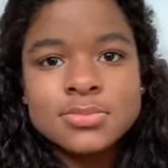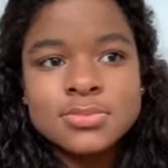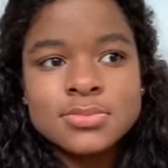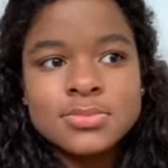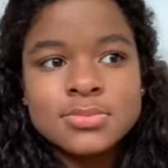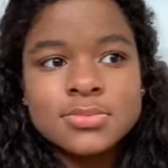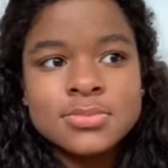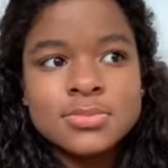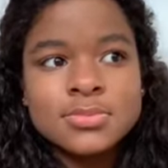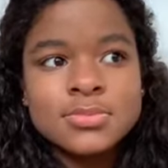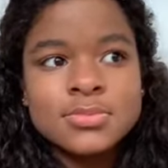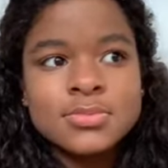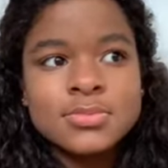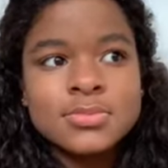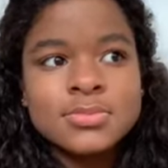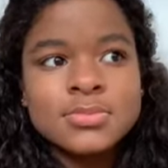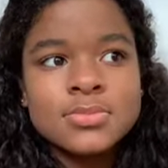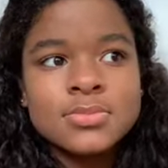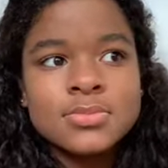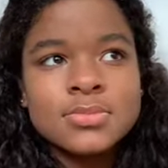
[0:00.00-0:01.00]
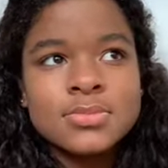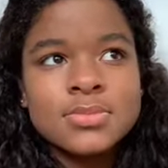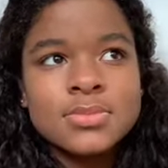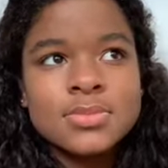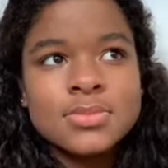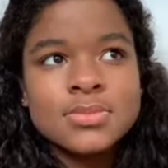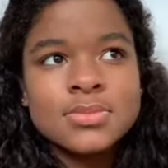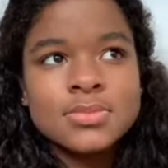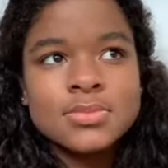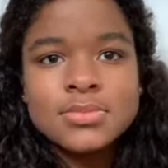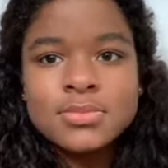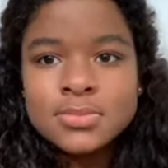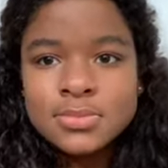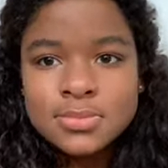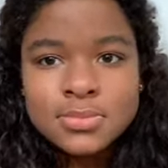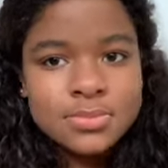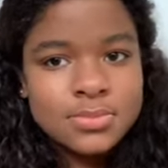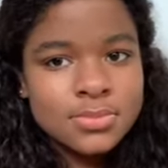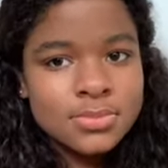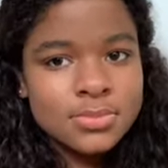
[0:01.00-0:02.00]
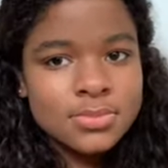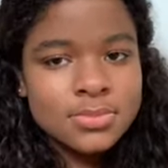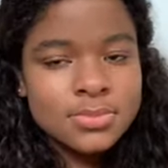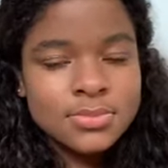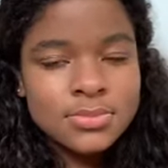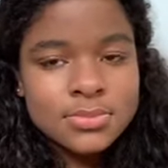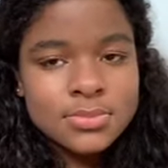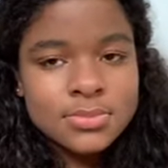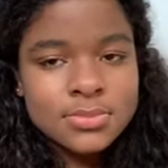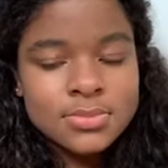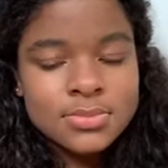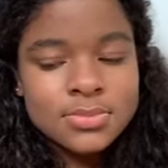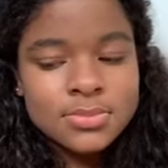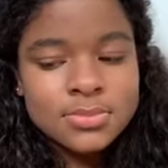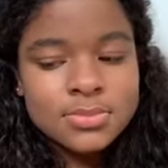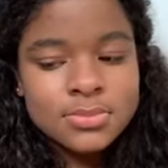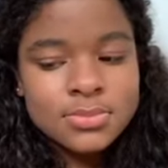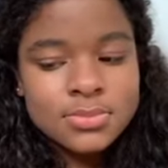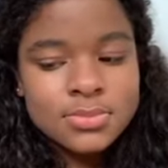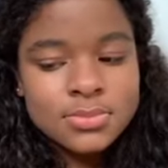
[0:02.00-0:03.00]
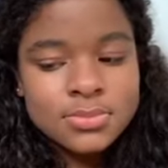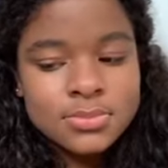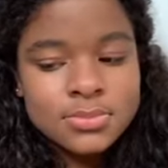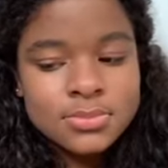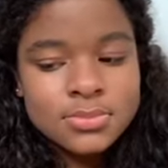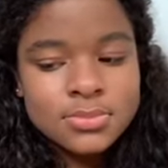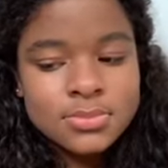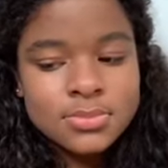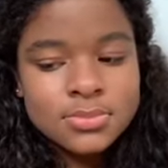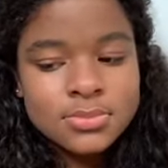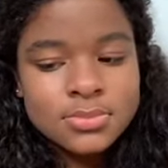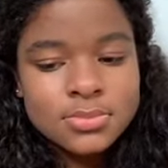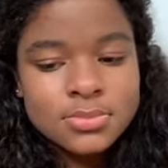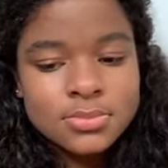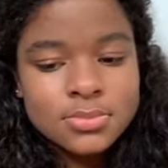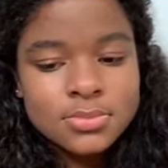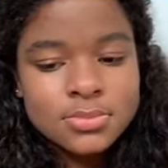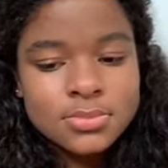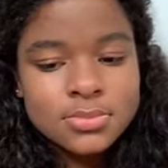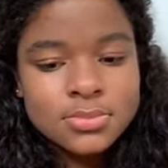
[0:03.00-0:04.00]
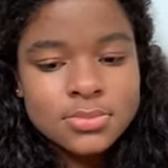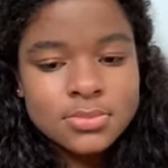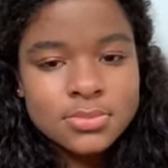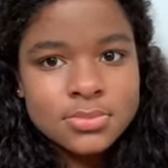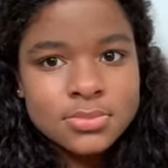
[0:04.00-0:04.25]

No one is speaking in this clip.